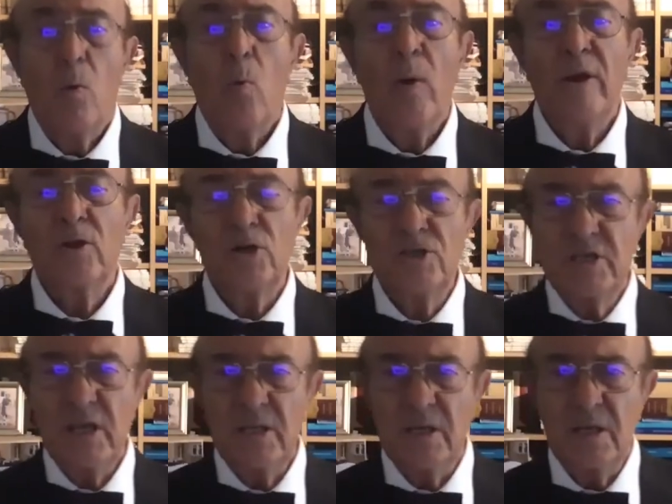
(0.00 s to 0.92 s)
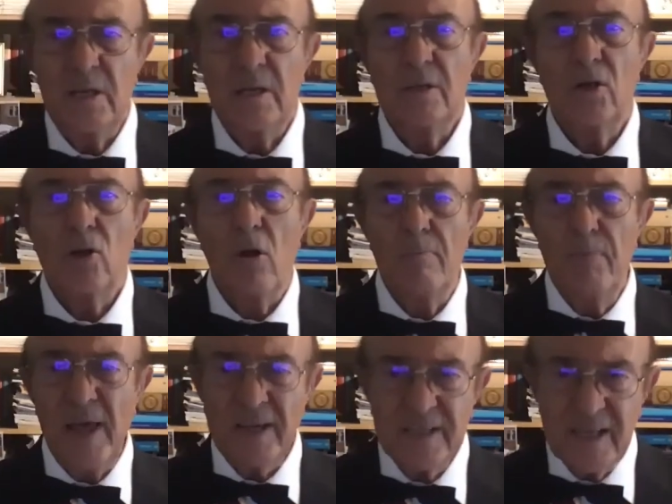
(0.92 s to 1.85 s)
when considering the
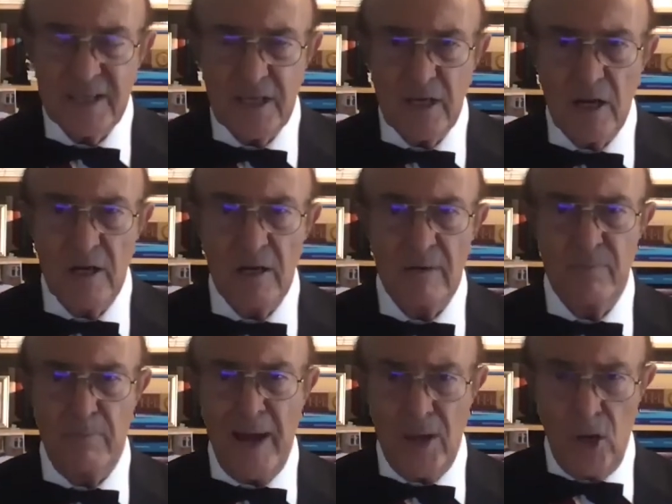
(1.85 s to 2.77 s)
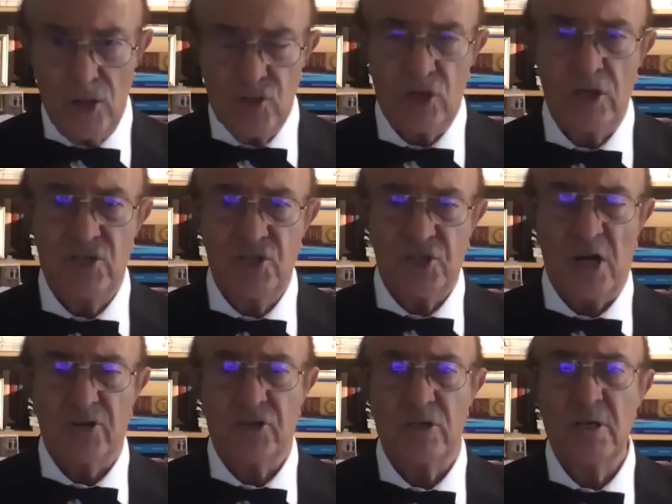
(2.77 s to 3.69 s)
complexity of biological
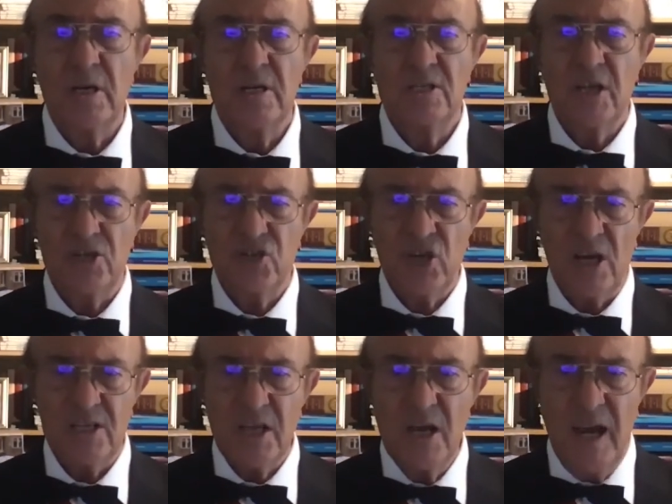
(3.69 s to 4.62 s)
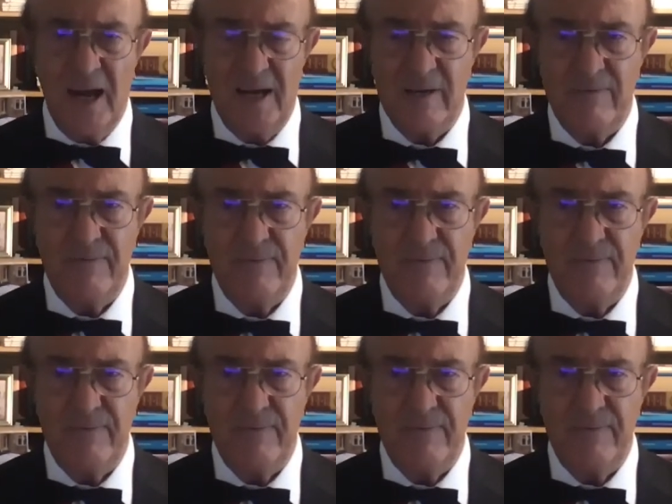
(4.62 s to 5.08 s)
structure, such as life.